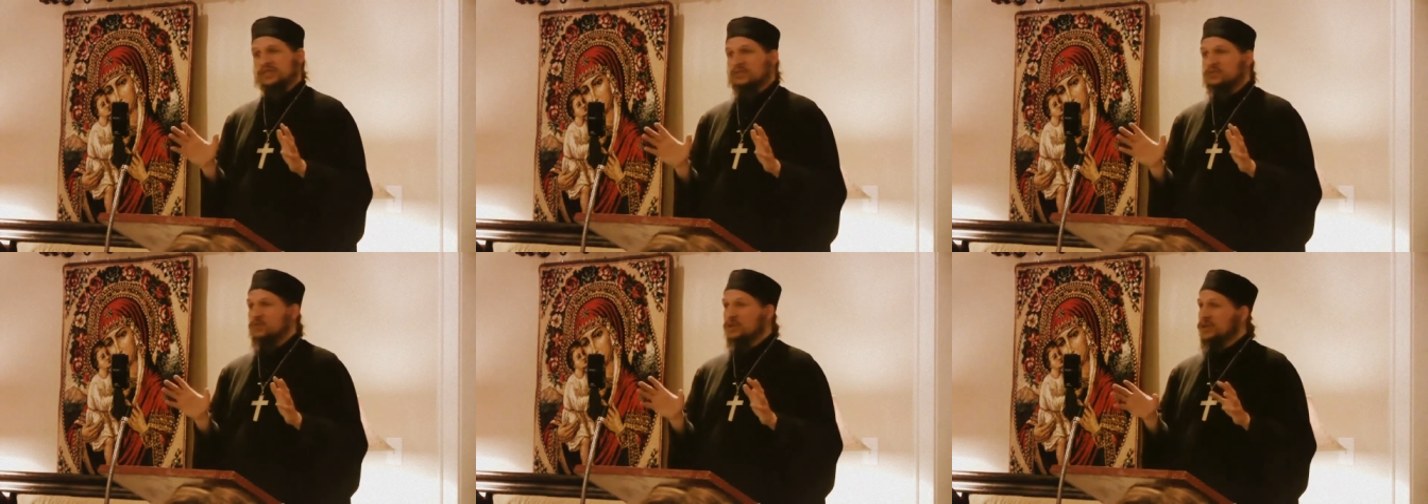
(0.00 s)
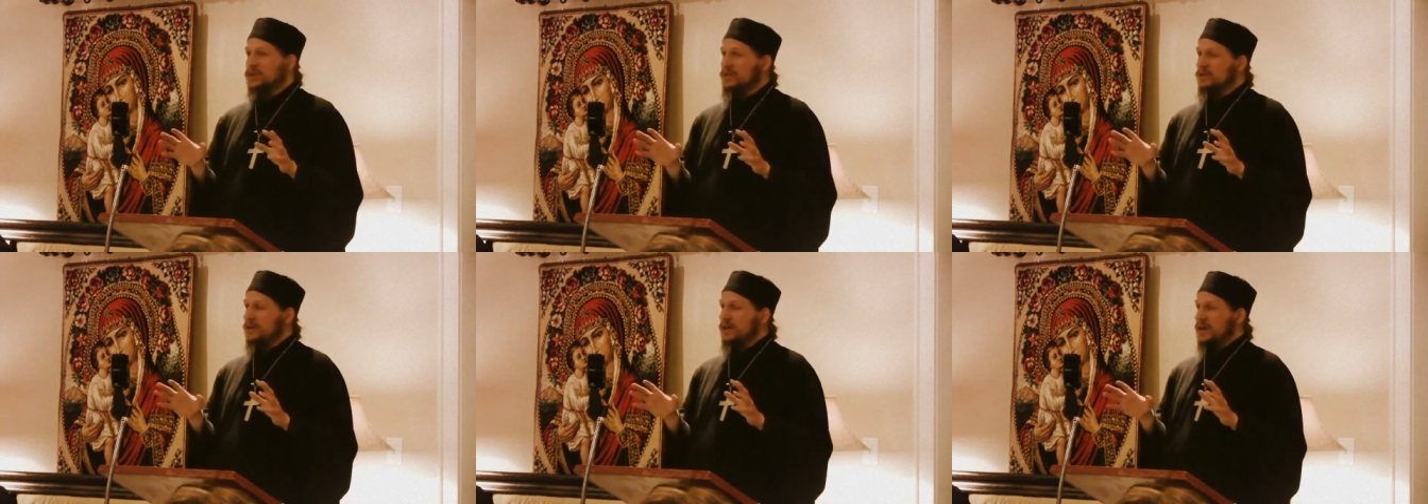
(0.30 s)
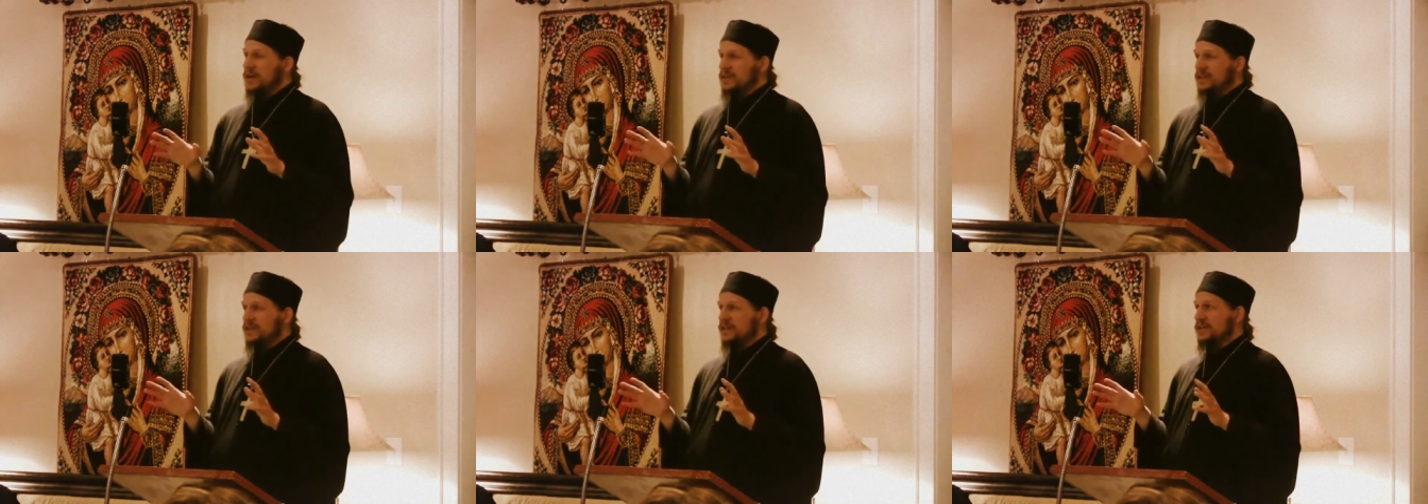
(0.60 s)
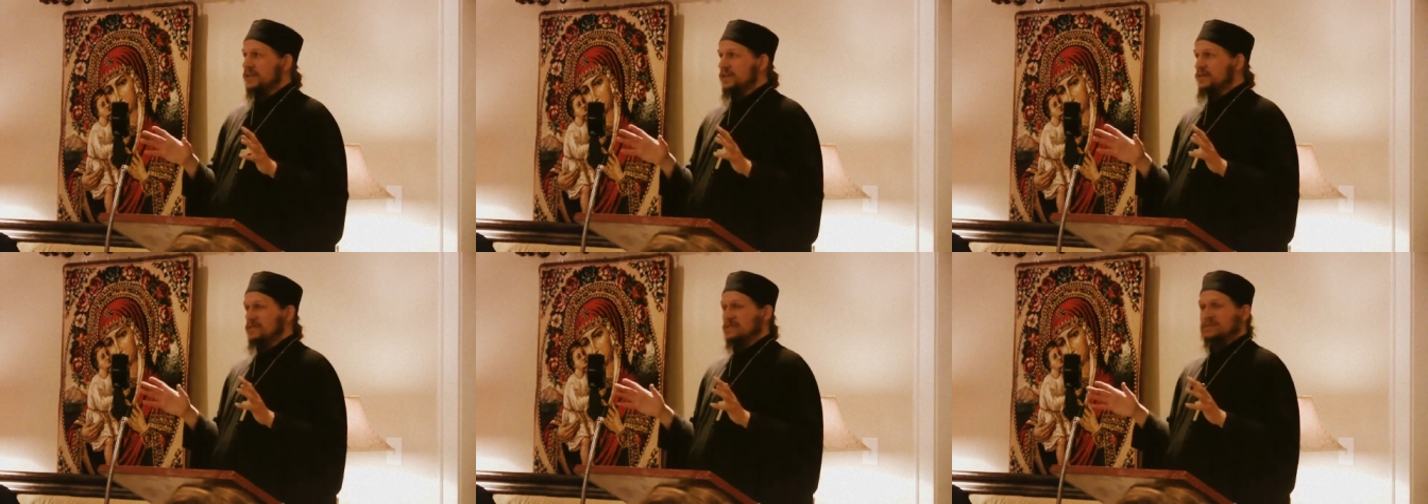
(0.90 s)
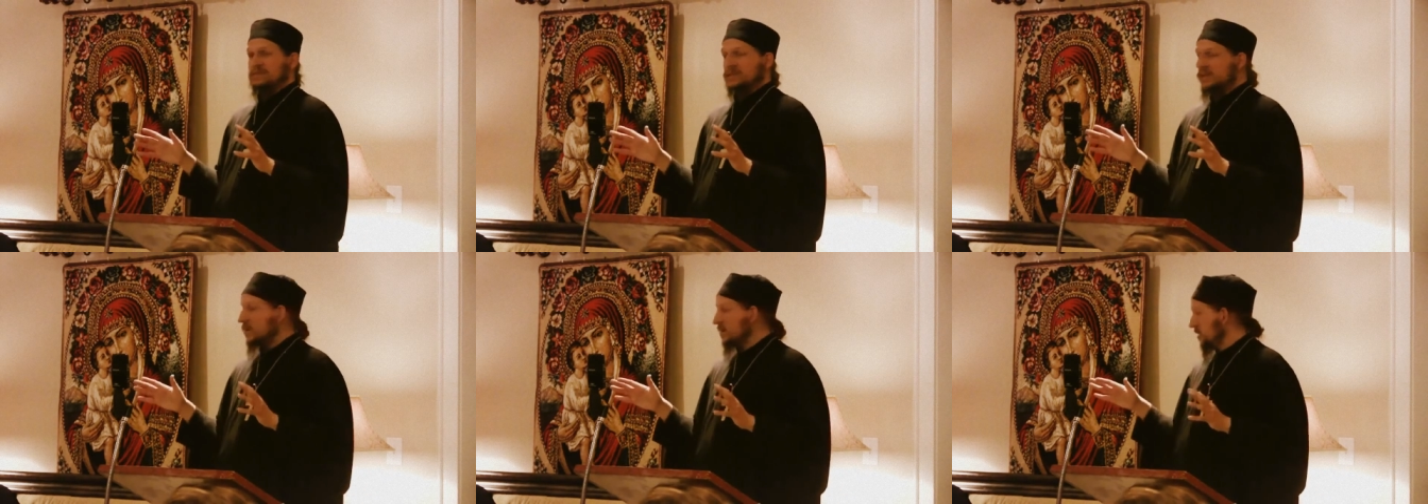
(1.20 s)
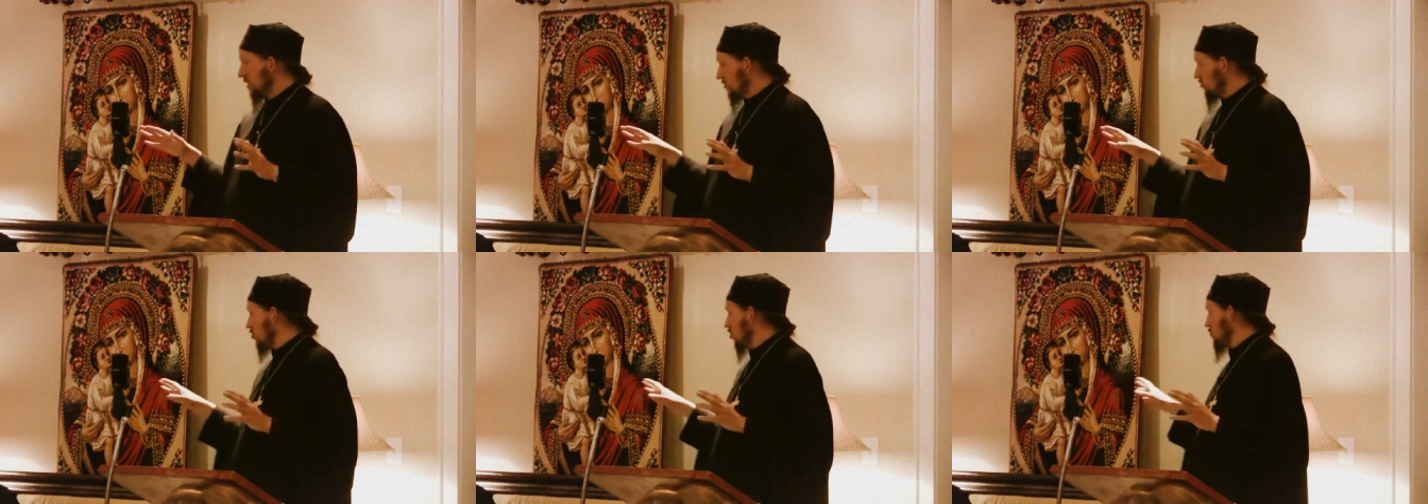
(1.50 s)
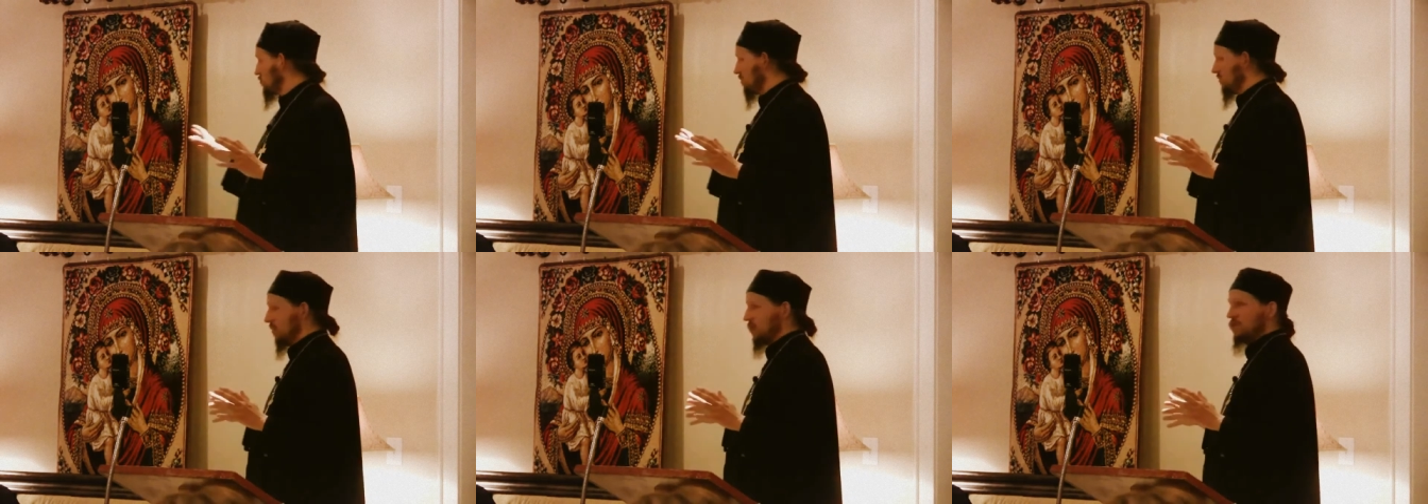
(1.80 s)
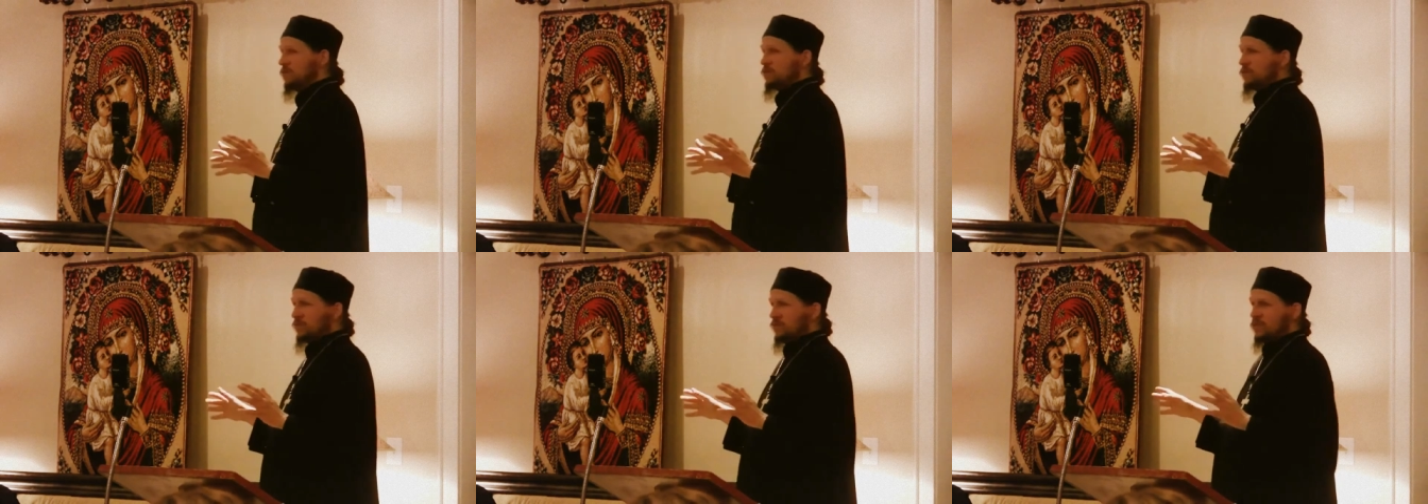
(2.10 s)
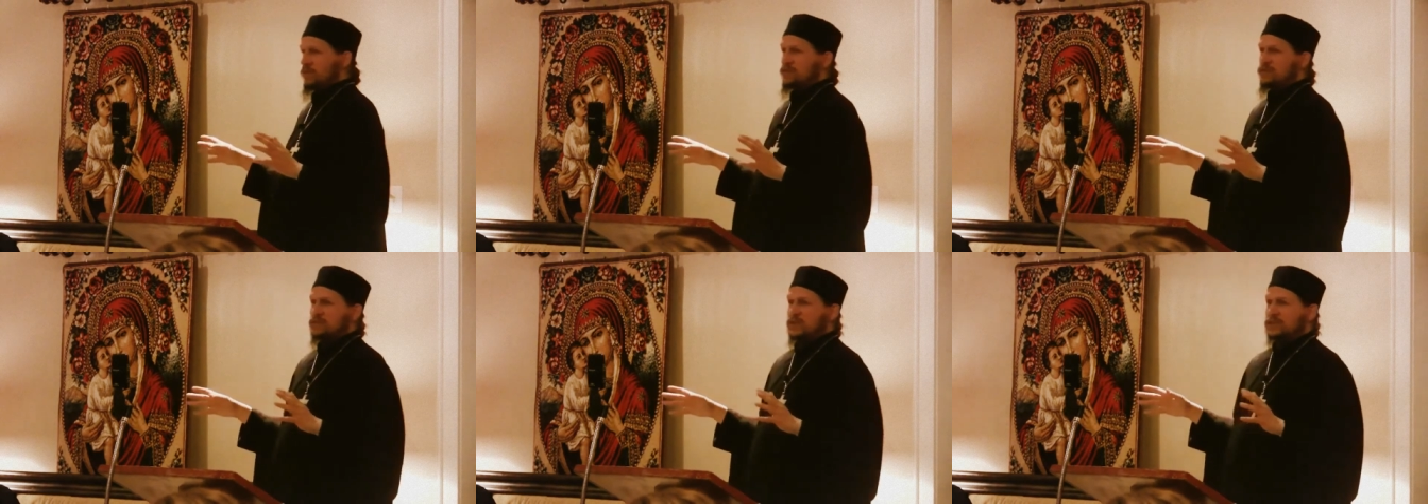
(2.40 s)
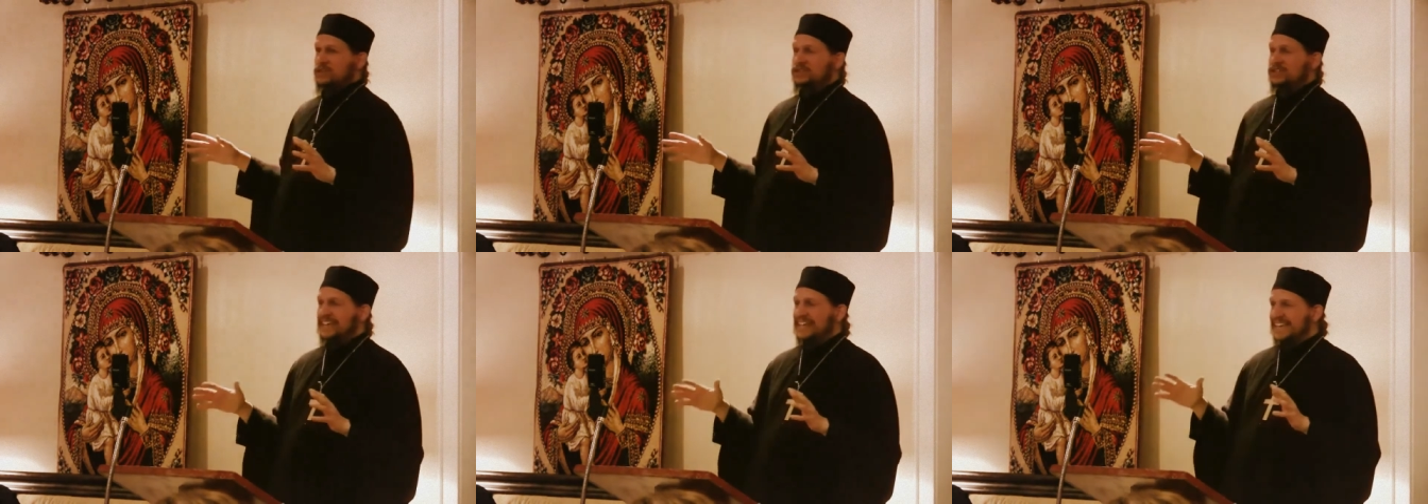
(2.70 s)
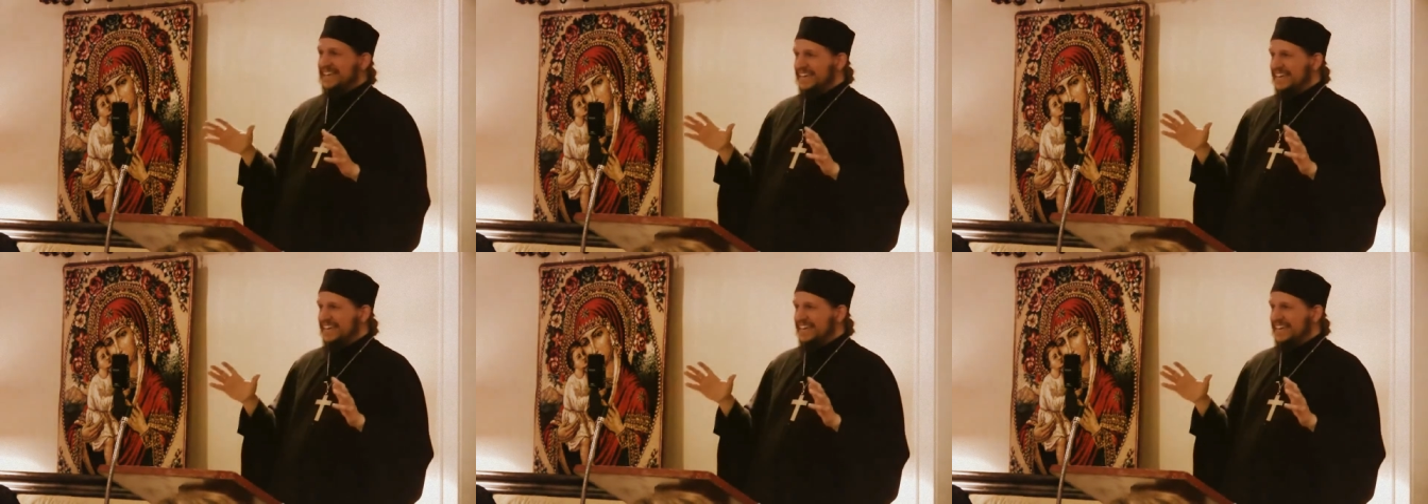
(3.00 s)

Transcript: He's one of the, I think, even in terms of Elder Porphyrios and others,